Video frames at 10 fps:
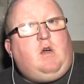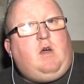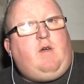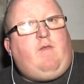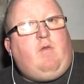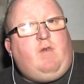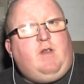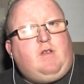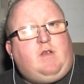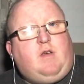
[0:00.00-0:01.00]
Hi film
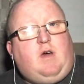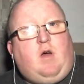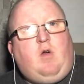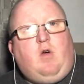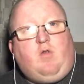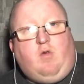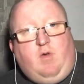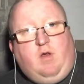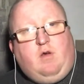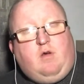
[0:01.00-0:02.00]
fans, how are you all
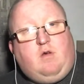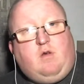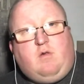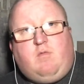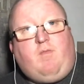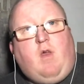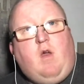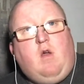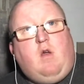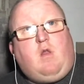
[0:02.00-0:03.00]
doing?
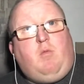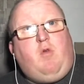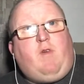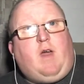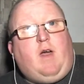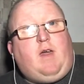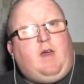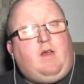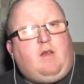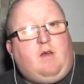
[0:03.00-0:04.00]
The movie guy
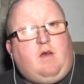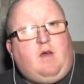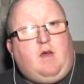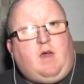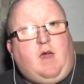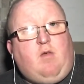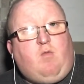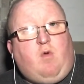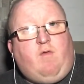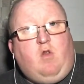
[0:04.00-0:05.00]
here again
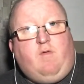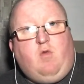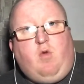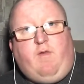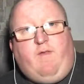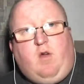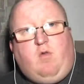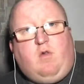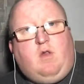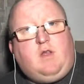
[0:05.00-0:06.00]
with another
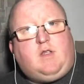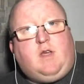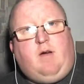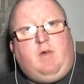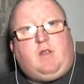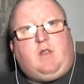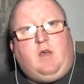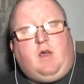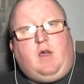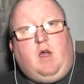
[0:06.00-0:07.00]
review. This time it's
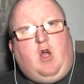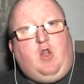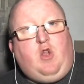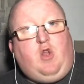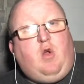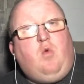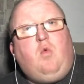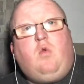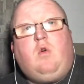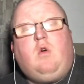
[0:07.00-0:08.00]
the
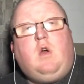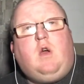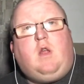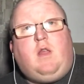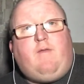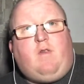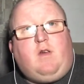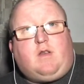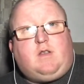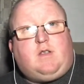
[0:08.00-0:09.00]
new
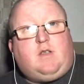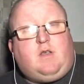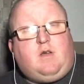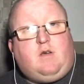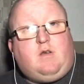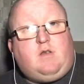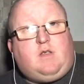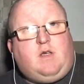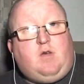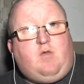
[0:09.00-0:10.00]
Netflix
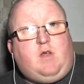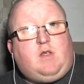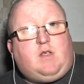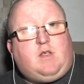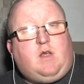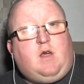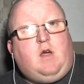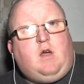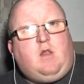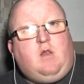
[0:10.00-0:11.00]
series,
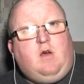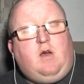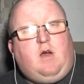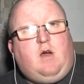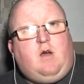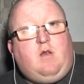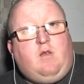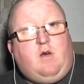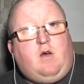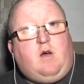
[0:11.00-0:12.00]
the
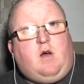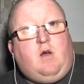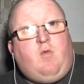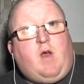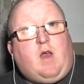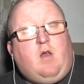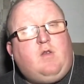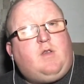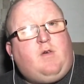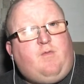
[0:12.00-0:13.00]
Irregulars.